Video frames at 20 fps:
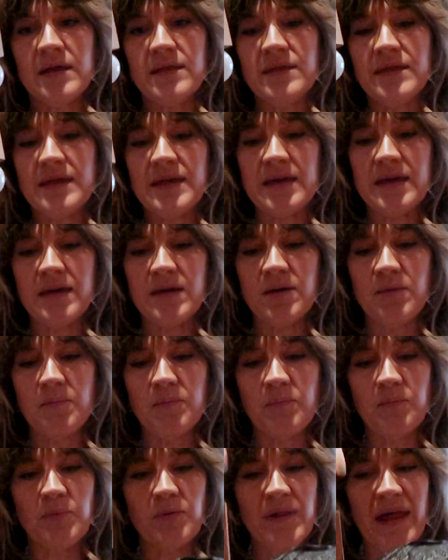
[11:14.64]
the
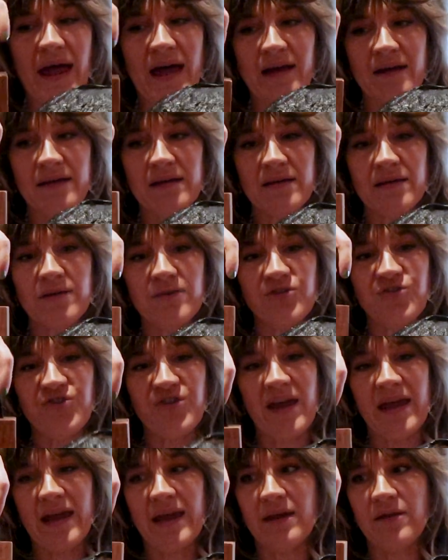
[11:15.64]
black
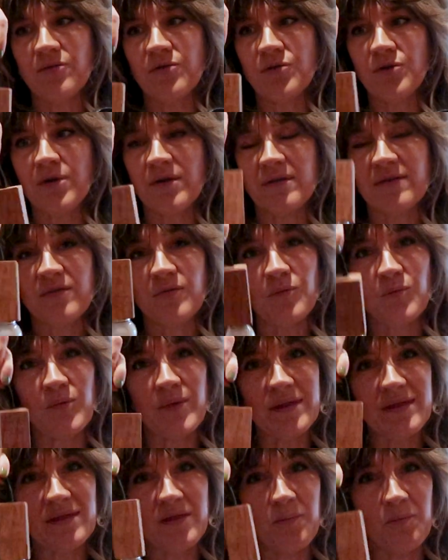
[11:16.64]
shade looks
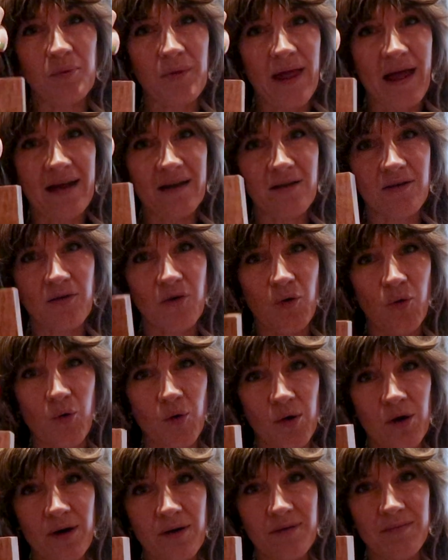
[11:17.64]
with the black
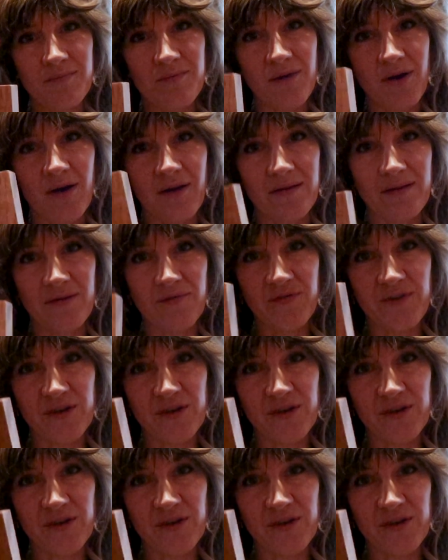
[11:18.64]
cord on the